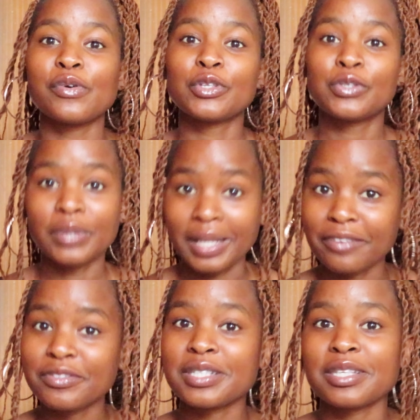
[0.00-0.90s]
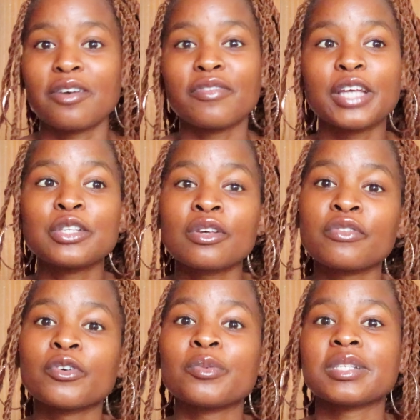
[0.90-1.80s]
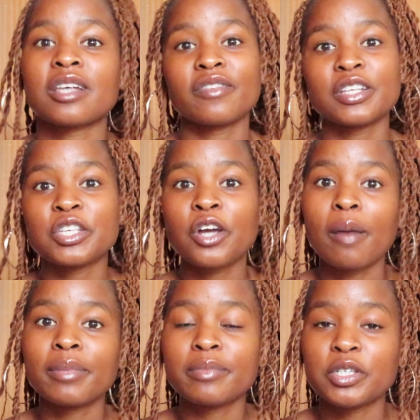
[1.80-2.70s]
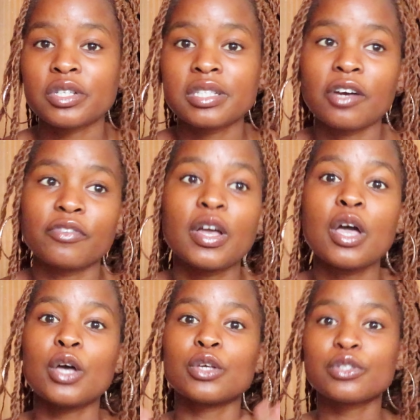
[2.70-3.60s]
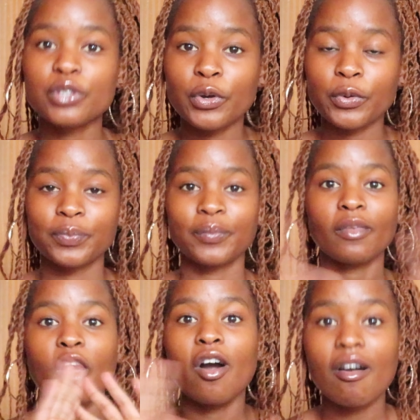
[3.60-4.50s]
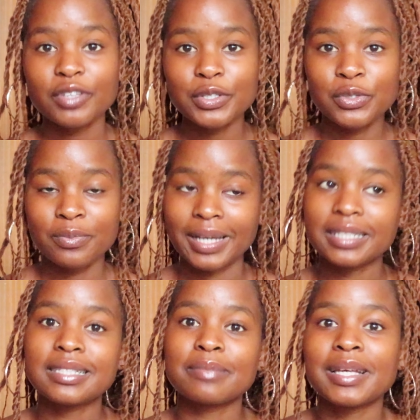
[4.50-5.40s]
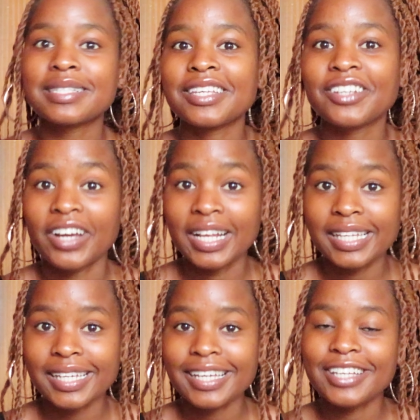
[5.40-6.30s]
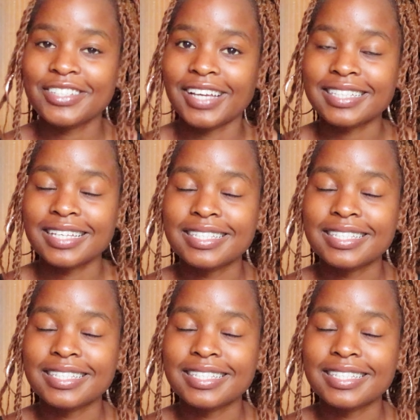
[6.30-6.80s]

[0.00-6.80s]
to love yourself and to affirm yourself and to compliment yourself. So after 2 months, my skin got clear, as you guys can